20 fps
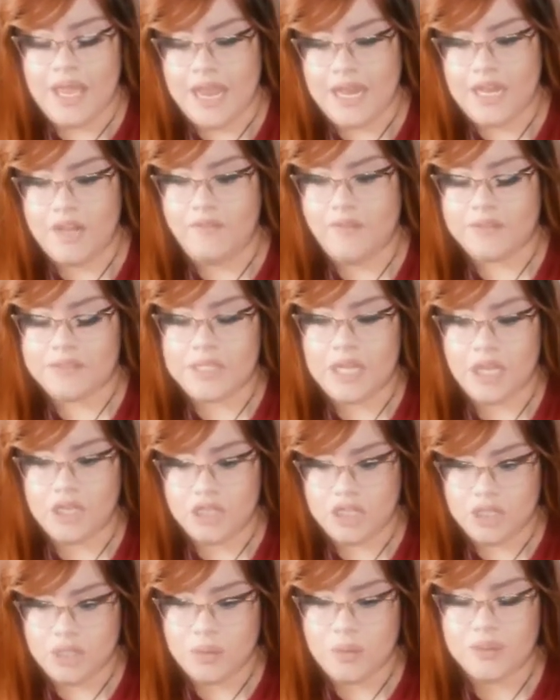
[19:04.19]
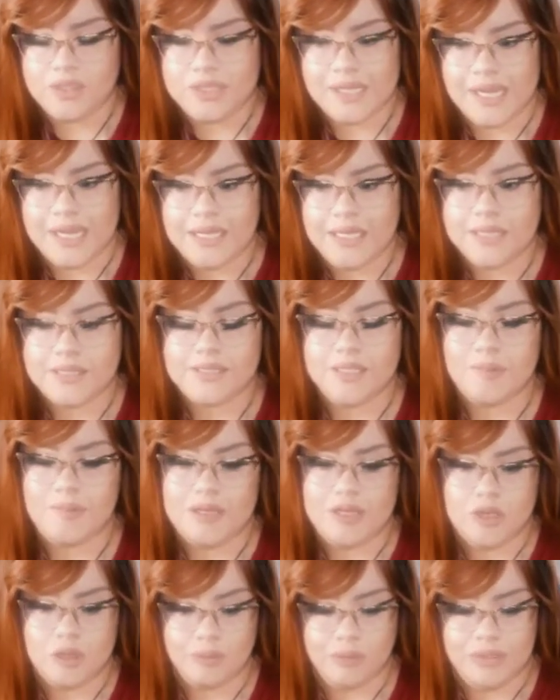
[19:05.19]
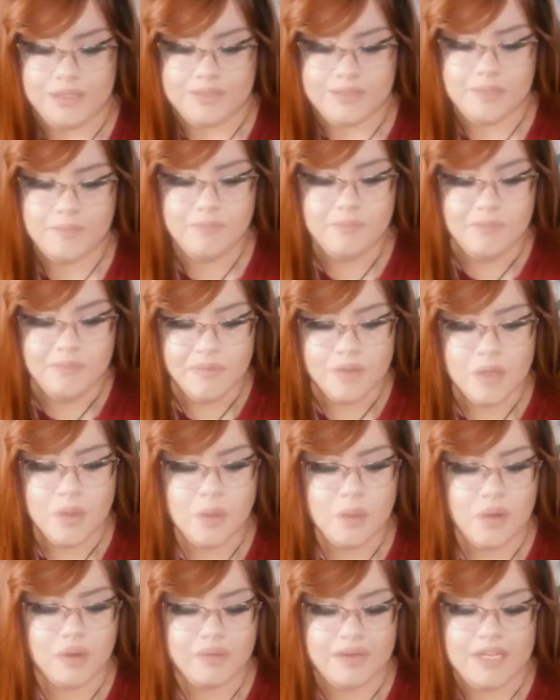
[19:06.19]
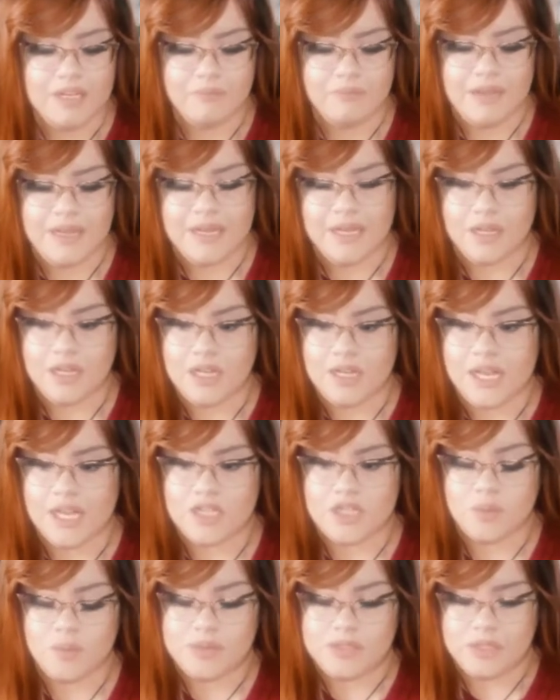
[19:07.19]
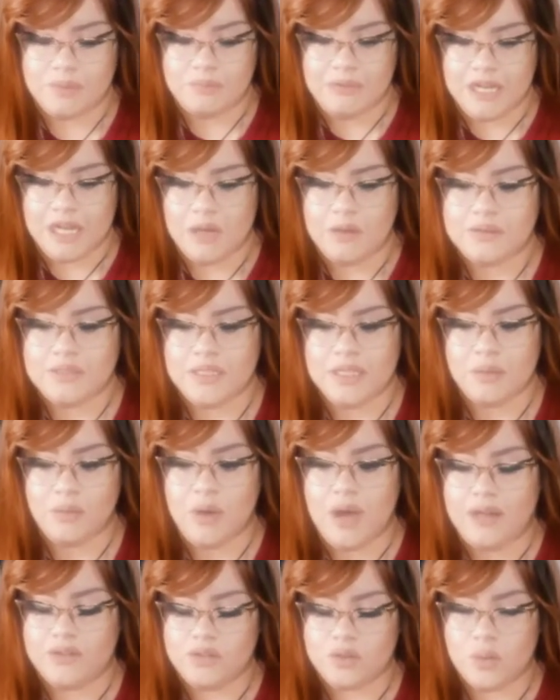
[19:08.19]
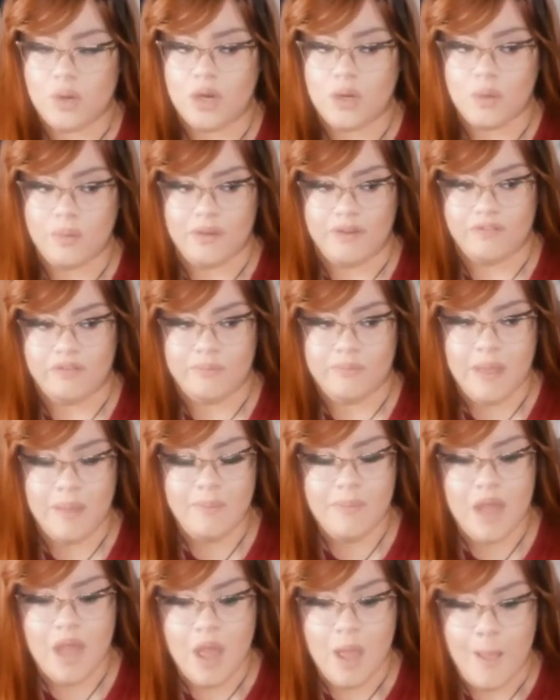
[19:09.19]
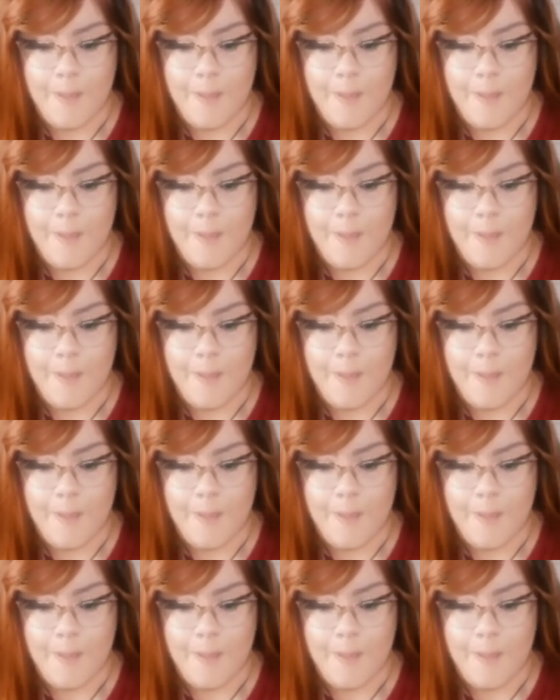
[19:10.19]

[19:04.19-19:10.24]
And if it's not you entirely, this could be your person who already made a connection with somebody else, and they will have to walk away from them